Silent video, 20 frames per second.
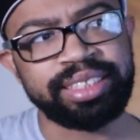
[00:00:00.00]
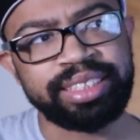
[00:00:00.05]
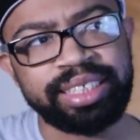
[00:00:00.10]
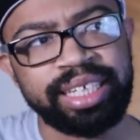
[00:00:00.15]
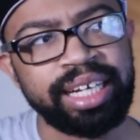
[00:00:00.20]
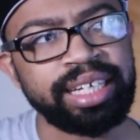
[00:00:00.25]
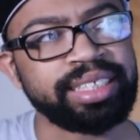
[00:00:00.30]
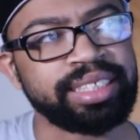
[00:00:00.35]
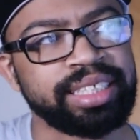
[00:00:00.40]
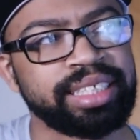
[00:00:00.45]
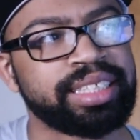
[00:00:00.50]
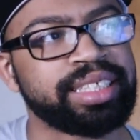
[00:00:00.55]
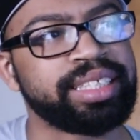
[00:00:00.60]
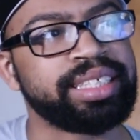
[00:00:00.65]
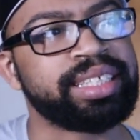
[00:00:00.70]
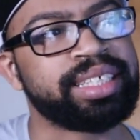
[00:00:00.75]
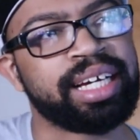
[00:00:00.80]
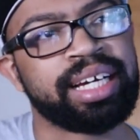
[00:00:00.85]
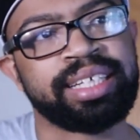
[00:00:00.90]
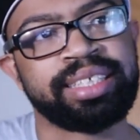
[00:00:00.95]

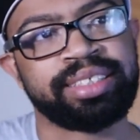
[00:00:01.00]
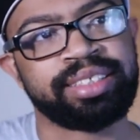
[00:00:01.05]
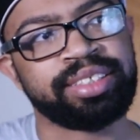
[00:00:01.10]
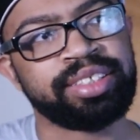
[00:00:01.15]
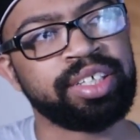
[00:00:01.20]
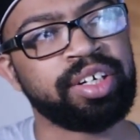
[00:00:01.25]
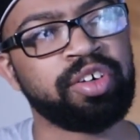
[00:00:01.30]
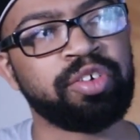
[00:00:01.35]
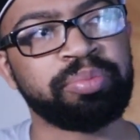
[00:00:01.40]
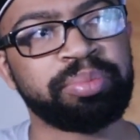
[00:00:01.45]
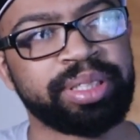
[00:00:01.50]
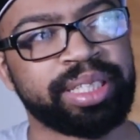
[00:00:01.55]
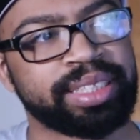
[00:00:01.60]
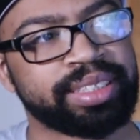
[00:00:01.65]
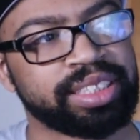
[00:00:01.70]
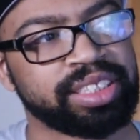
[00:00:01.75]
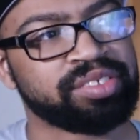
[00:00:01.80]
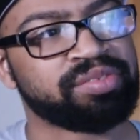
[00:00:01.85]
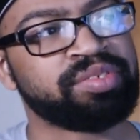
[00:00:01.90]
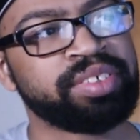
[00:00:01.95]
technically I don't because this